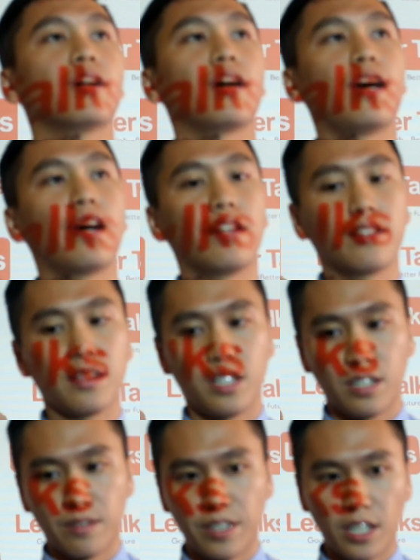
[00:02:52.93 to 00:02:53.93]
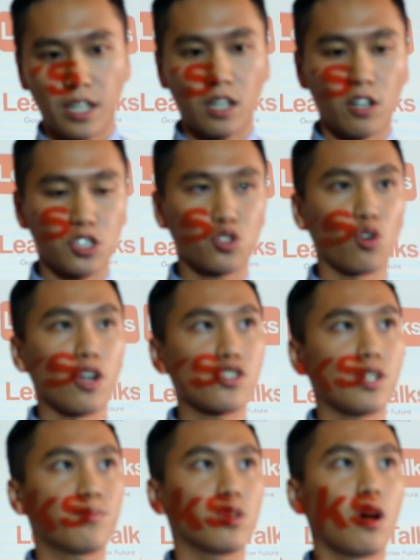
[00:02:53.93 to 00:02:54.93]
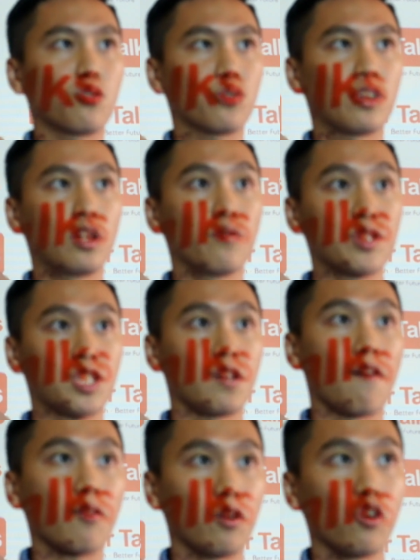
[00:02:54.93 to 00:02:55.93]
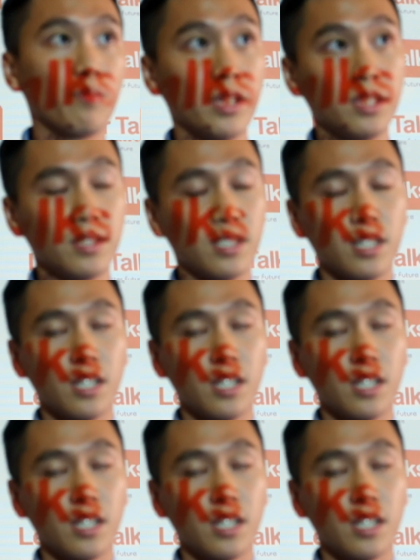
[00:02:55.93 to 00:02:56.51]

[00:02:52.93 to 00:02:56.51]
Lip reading: And then I got a scholarship to go to the University of Oklahoma.